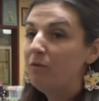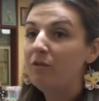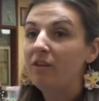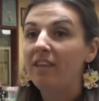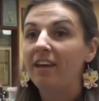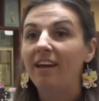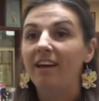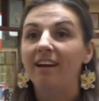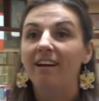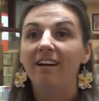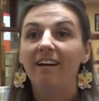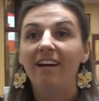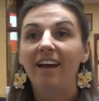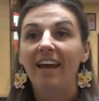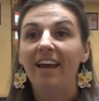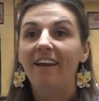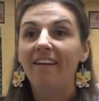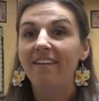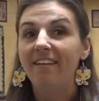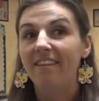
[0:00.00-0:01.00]
over there,
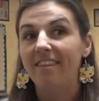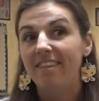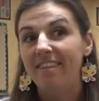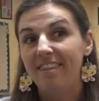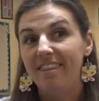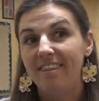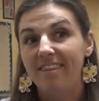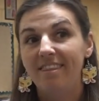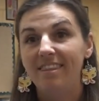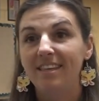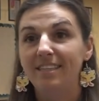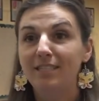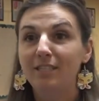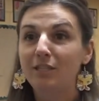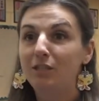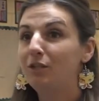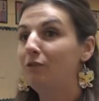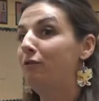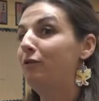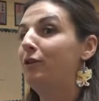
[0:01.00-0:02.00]
and this
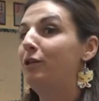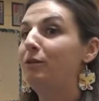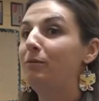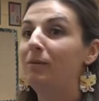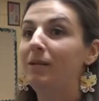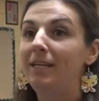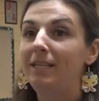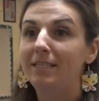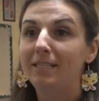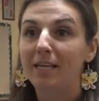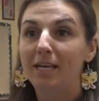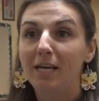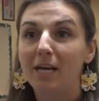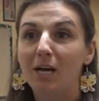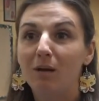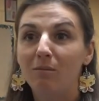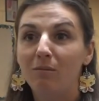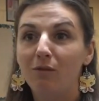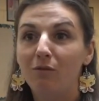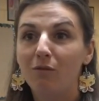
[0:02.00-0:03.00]
is the first place they
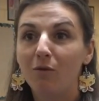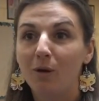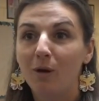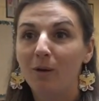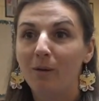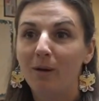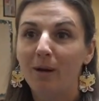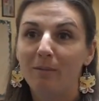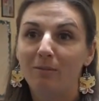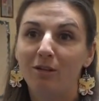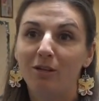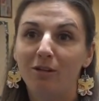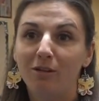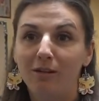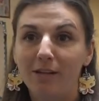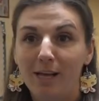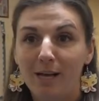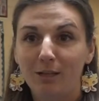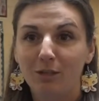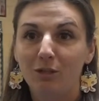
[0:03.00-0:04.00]
come before going up to their
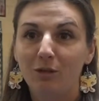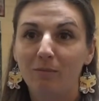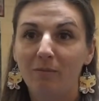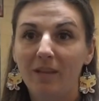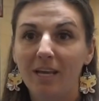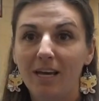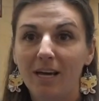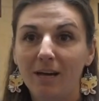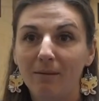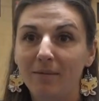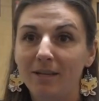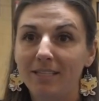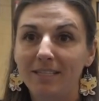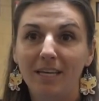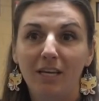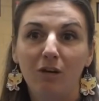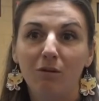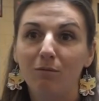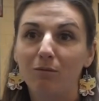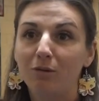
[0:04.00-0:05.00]
classroom. They come and
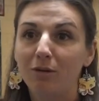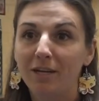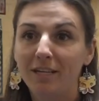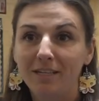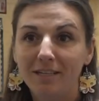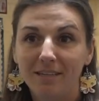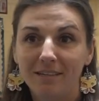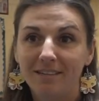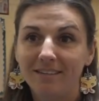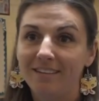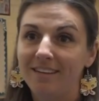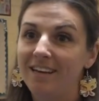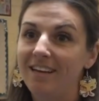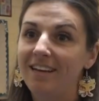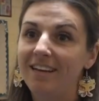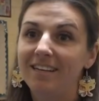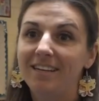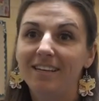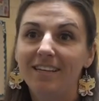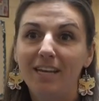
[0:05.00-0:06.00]
say good morning to the
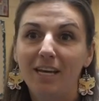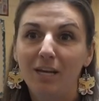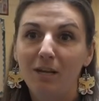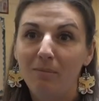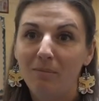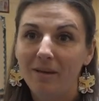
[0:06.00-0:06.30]
to the guinea